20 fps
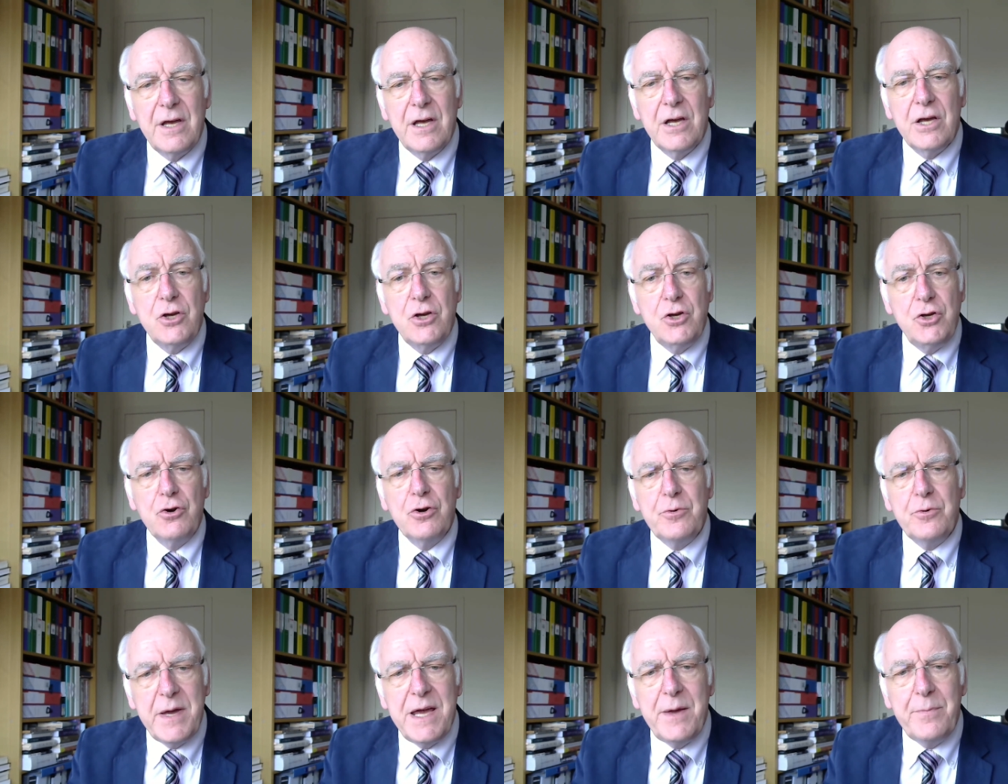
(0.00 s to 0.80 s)
your
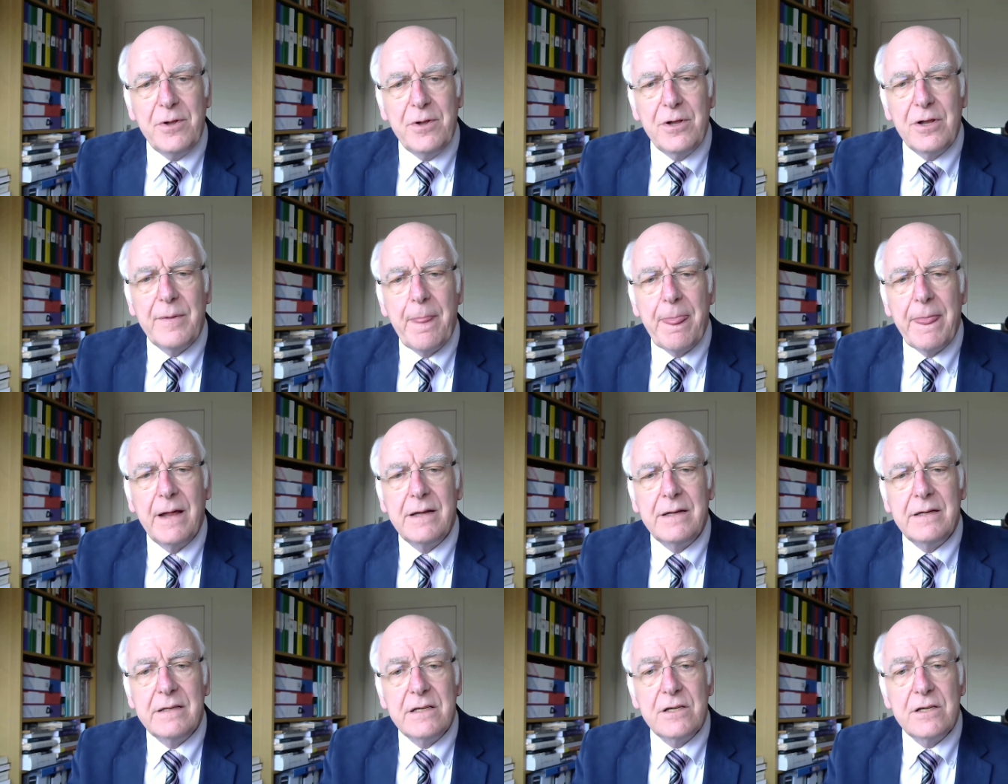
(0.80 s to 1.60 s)
people
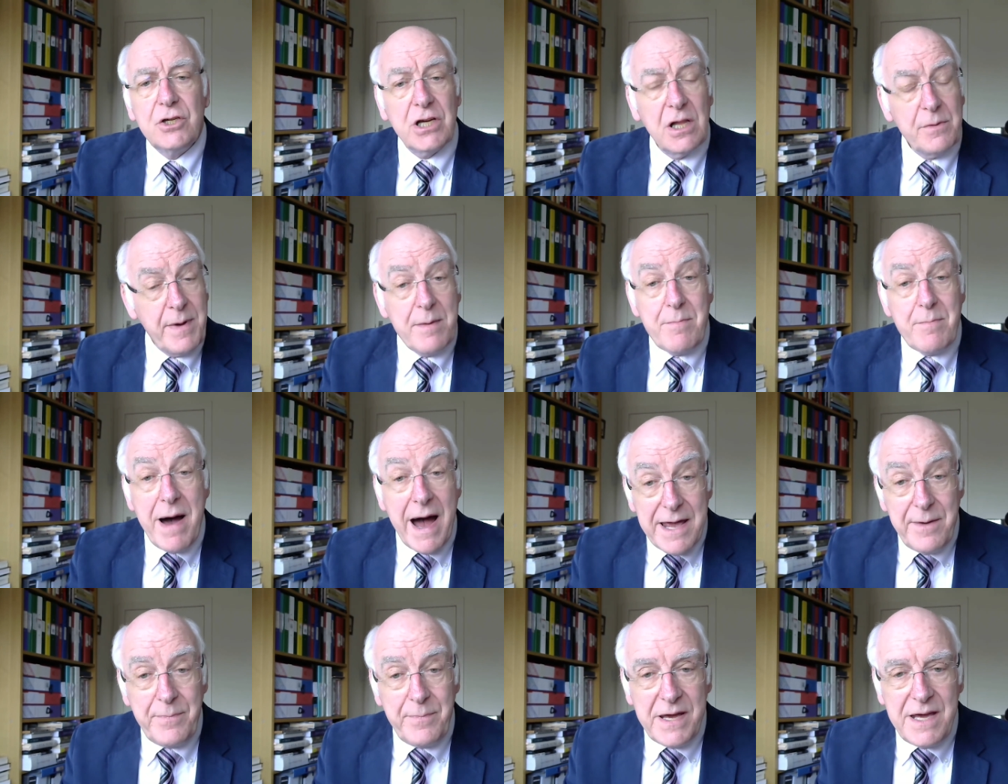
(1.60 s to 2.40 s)
shall be my
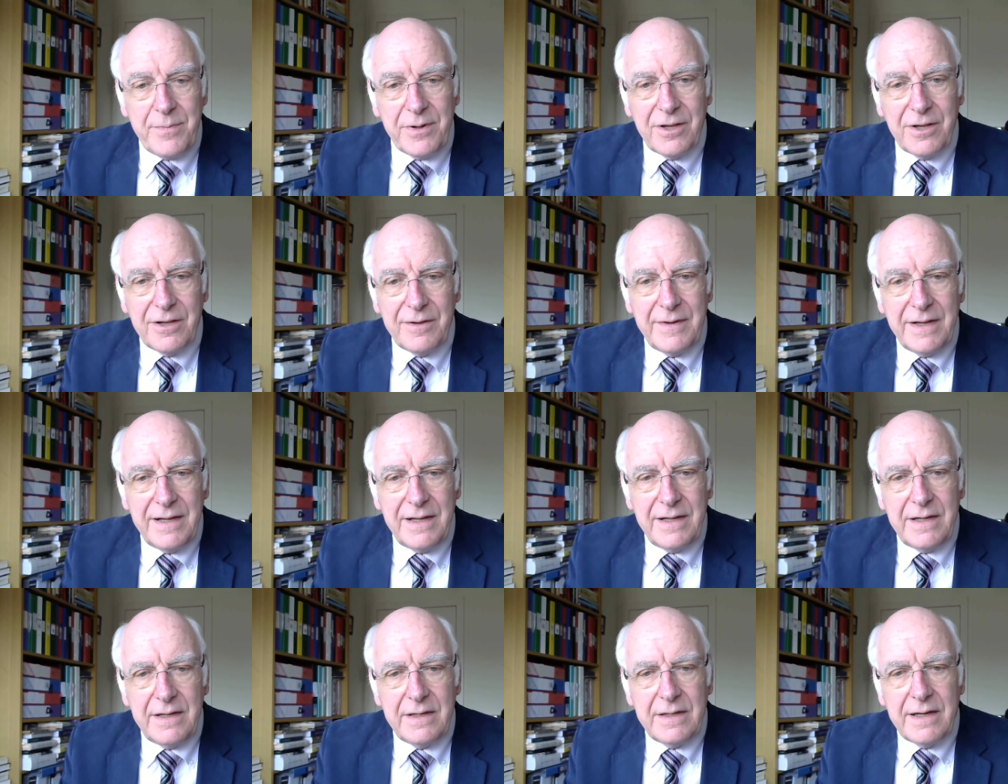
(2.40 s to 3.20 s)
people,
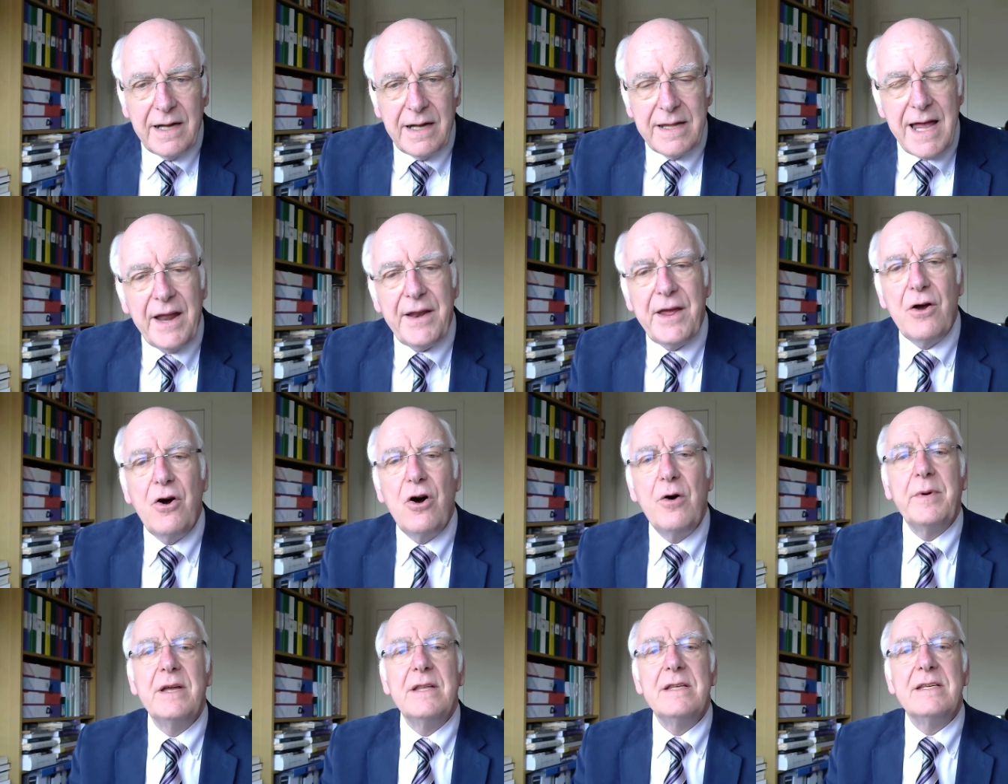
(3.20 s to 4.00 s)
and Harry
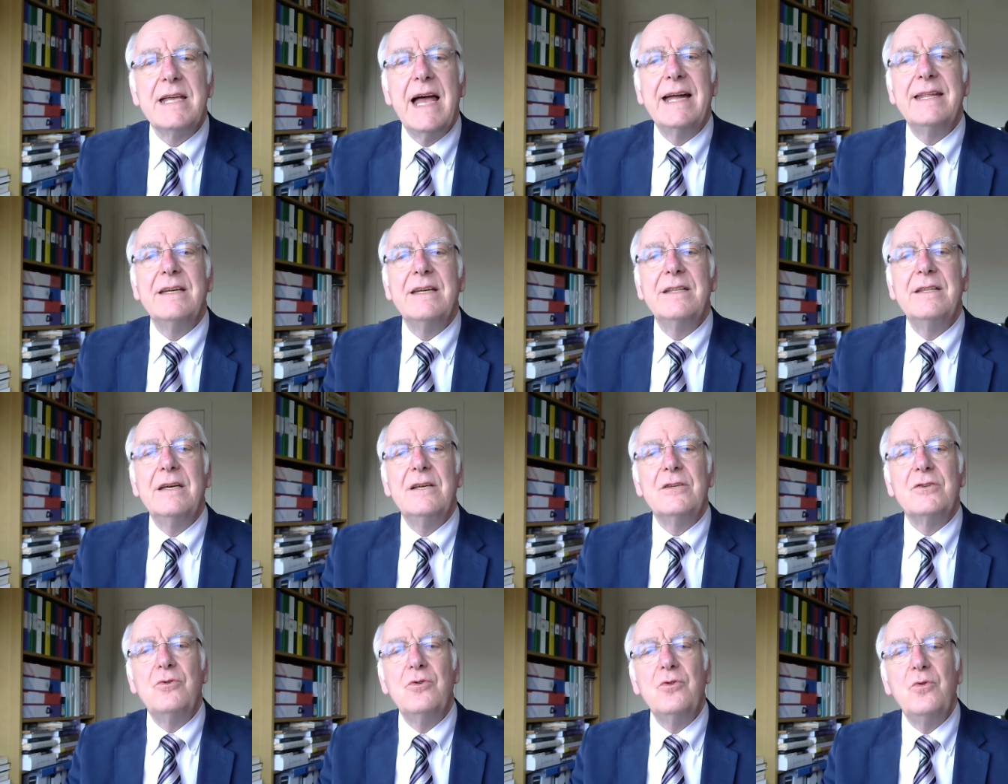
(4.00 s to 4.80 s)
Hopkins added his
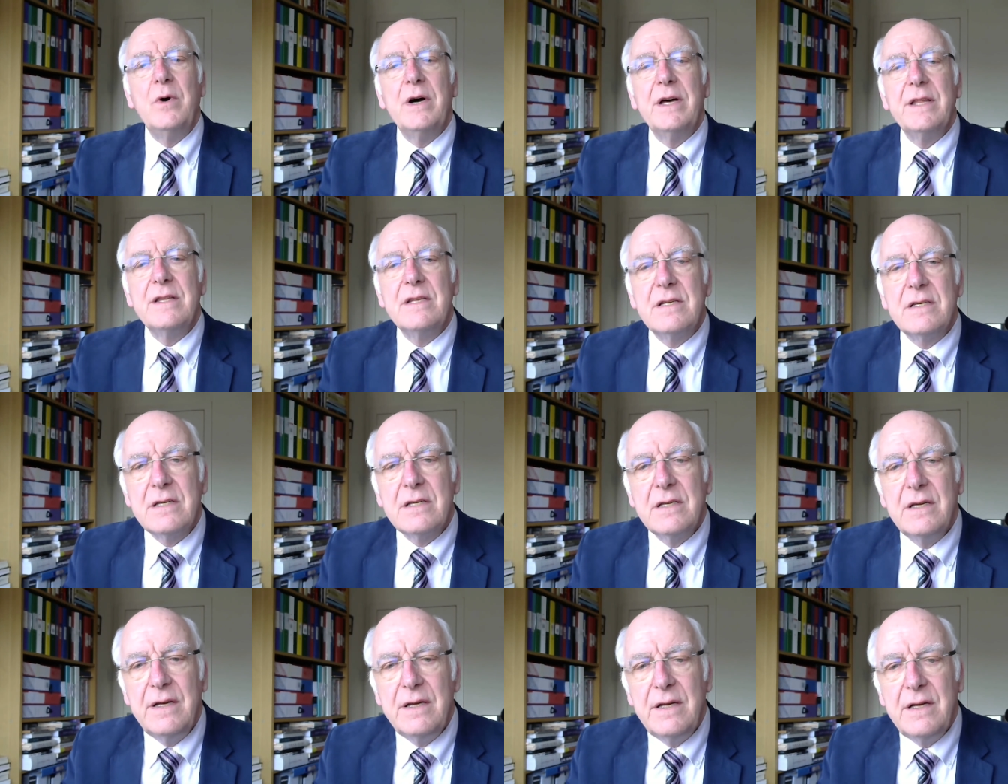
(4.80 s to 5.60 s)
own words,
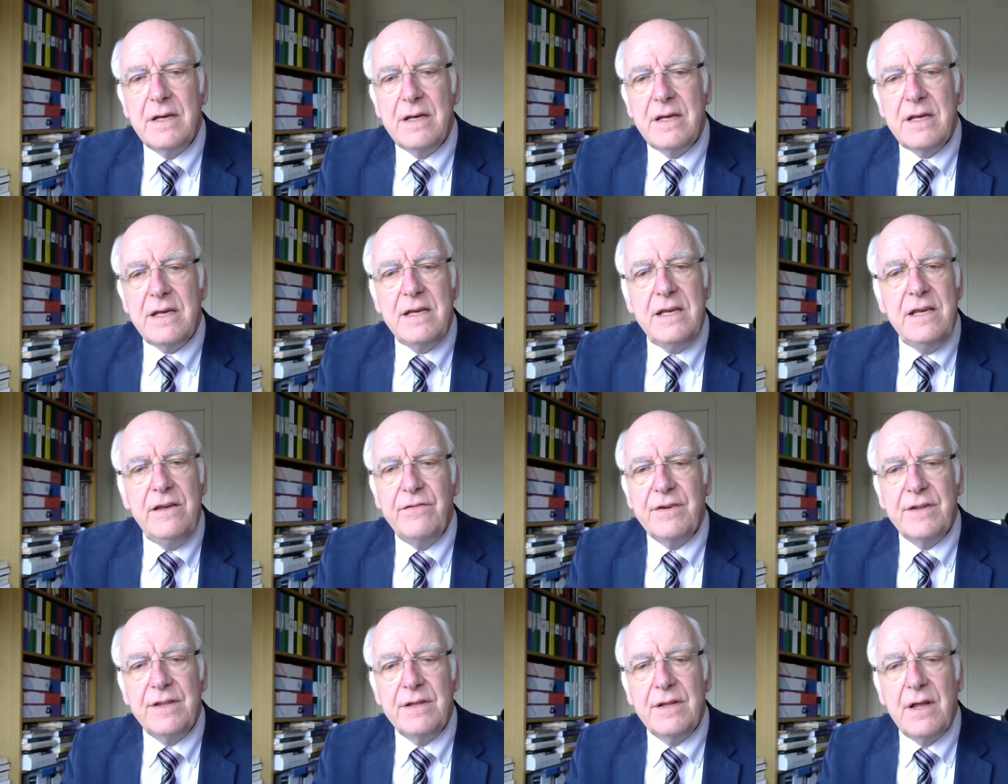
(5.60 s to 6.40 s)

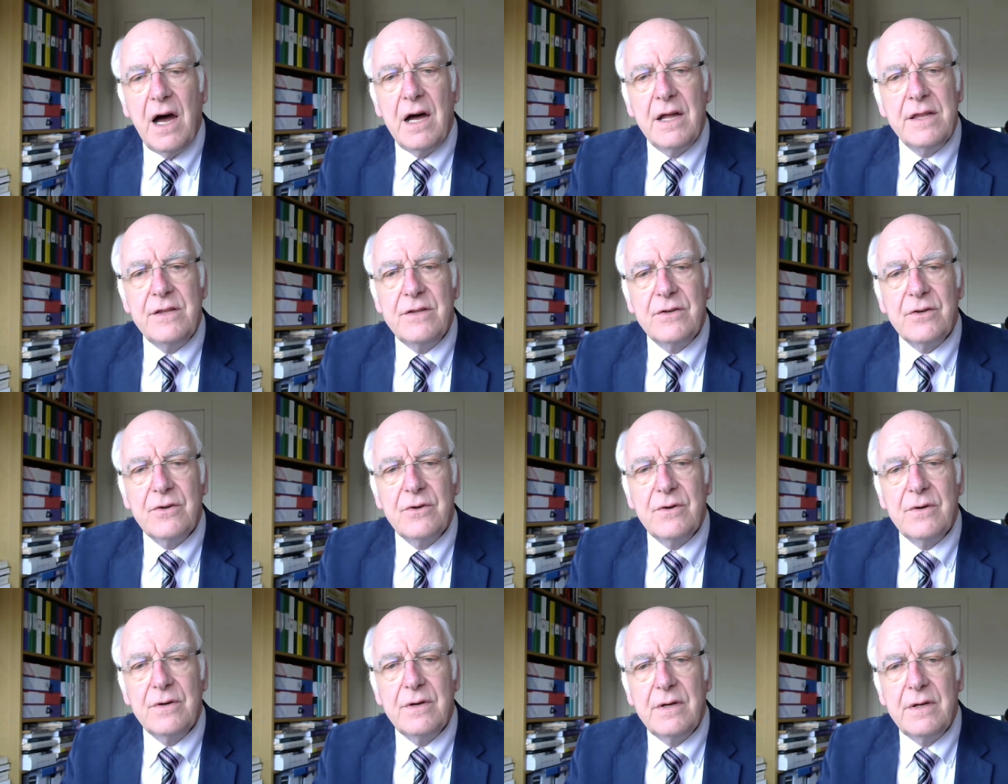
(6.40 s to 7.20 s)
even unto
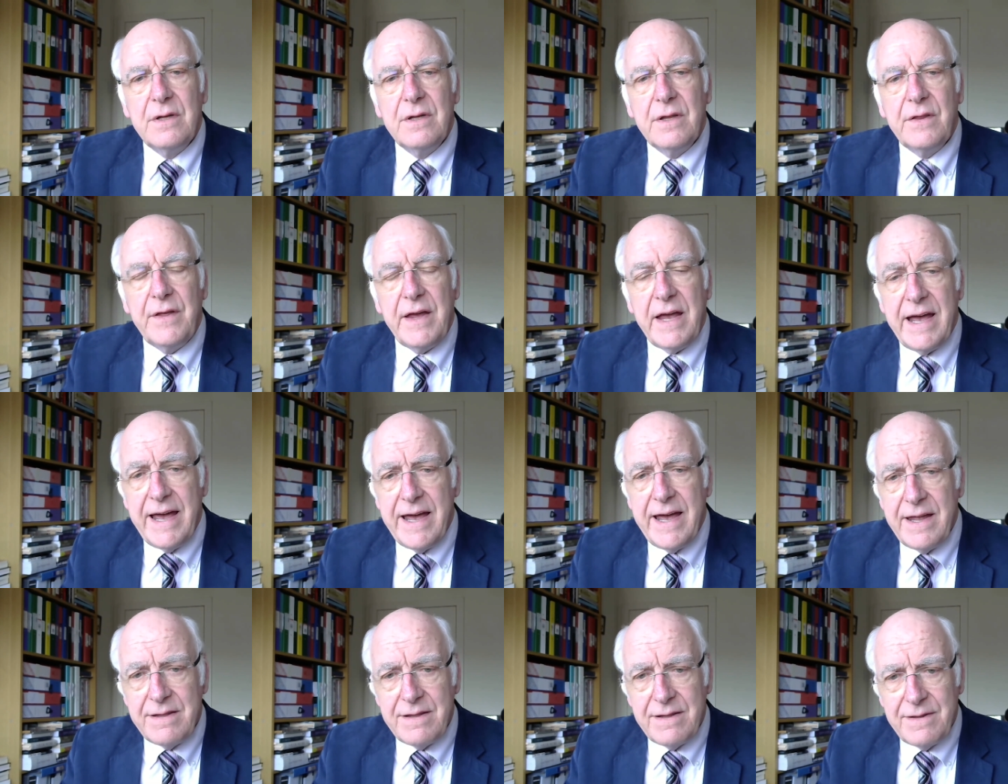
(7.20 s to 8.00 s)
the
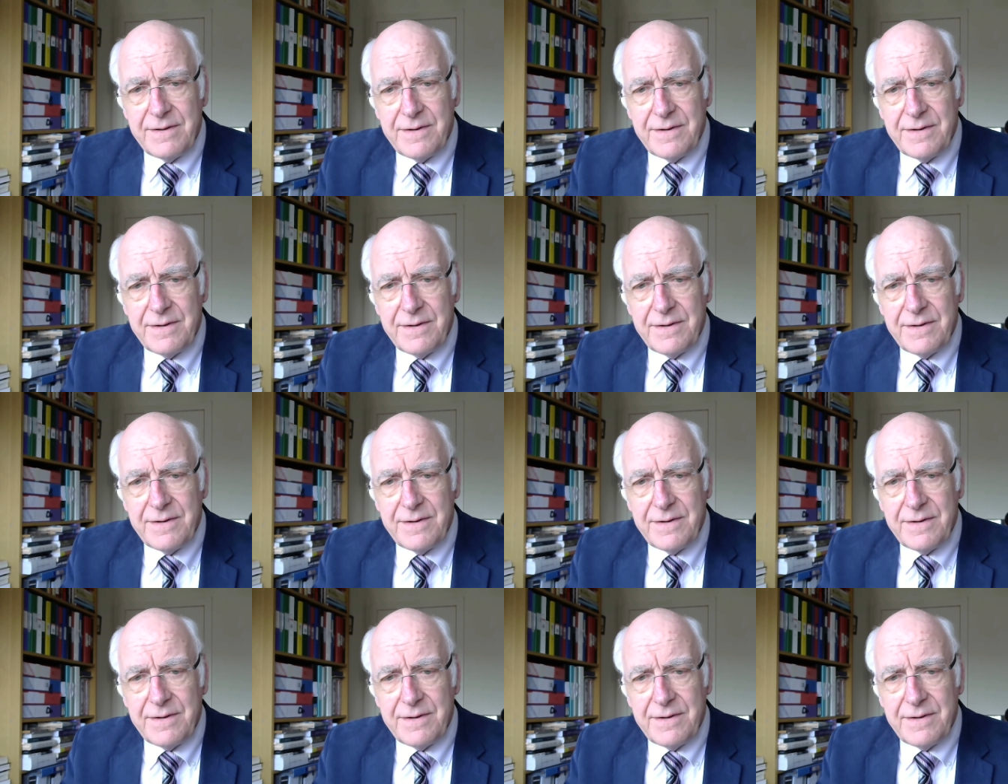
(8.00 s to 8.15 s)
end.